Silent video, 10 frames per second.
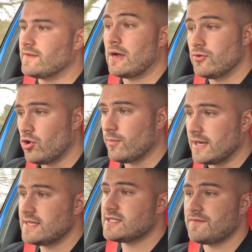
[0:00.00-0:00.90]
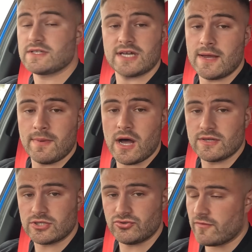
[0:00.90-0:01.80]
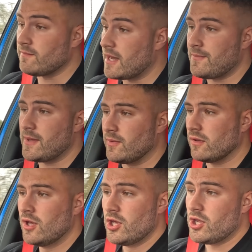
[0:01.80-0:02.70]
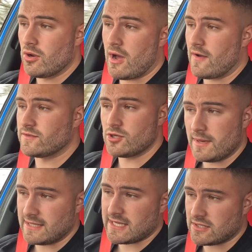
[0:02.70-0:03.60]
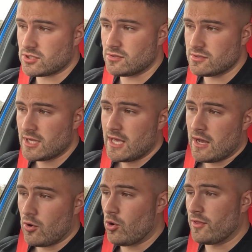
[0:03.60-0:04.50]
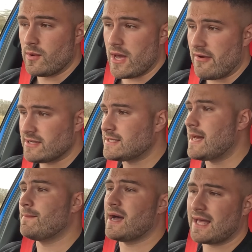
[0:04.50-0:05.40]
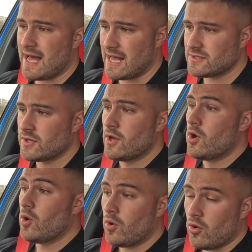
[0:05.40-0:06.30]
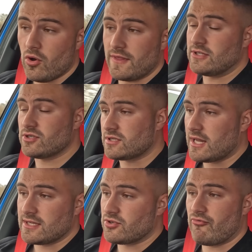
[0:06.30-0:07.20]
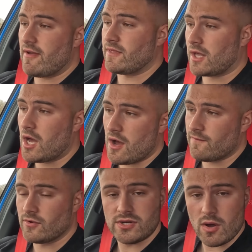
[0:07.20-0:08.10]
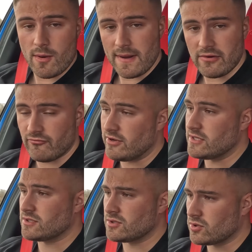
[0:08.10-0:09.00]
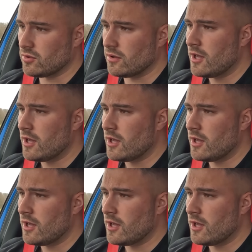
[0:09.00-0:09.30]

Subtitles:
Now normally Civic Type Rs are driven by people who have too many tattoos, or they wear a snapback hat, or they just like to rev the car for no apparent reason at all.